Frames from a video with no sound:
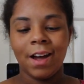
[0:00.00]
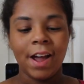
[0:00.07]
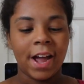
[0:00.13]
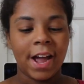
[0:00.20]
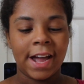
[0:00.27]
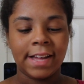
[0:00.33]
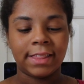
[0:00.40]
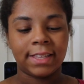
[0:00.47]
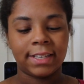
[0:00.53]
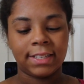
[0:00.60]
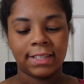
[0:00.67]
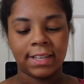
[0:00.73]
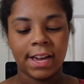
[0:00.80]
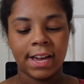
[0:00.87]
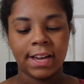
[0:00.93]
I hate
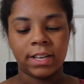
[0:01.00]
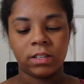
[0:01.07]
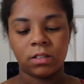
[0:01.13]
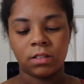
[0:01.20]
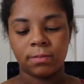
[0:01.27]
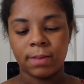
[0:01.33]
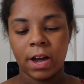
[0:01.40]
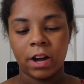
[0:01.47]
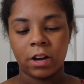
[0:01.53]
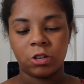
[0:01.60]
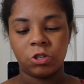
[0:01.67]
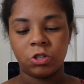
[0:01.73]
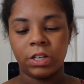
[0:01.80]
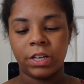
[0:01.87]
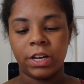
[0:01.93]
this case,
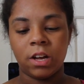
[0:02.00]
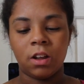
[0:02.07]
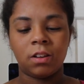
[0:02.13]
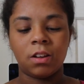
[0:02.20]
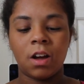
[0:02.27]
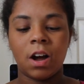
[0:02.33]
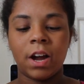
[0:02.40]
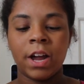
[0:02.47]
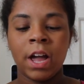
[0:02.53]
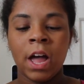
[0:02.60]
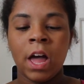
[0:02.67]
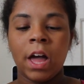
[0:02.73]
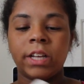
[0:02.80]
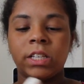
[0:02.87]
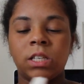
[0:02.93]
actually, a lot.
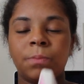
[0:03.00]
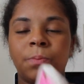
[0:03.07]
It's